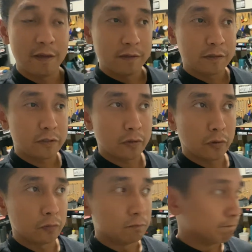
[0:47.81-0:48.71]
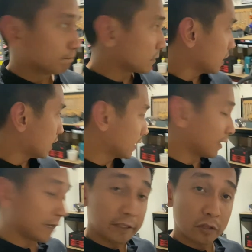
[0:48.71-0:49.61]
So I
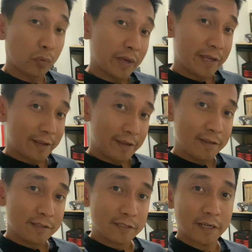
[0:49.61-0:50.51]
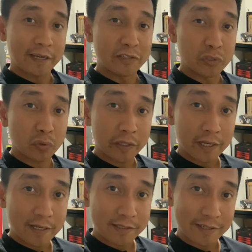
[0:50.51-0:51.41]
like it the way it is. I enjoy it
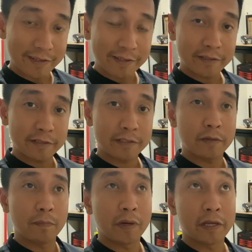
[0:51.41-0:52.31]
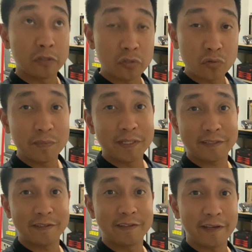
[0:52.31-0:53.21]
as it is, but I do miss
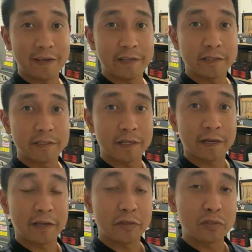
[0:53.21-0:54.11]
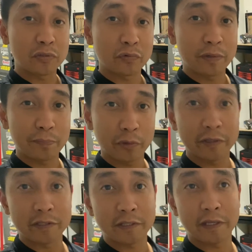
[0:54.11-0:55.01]
the days that I used to rip on
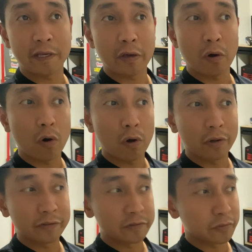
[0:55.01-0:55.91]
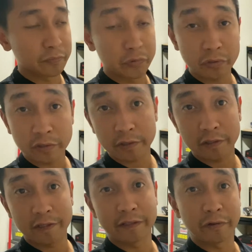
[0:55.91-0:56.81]
this thing on some
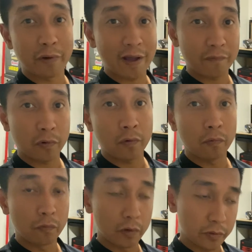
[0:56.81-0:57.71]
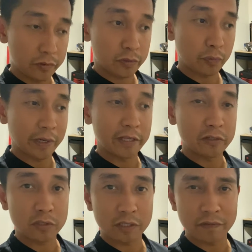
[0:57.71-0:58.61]
dirt and gravel roads when I
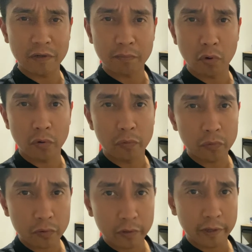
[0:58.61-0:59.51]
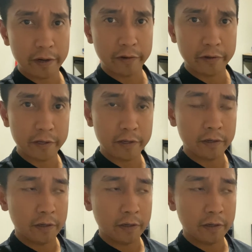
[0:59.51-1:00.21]
used to live in a more rural area.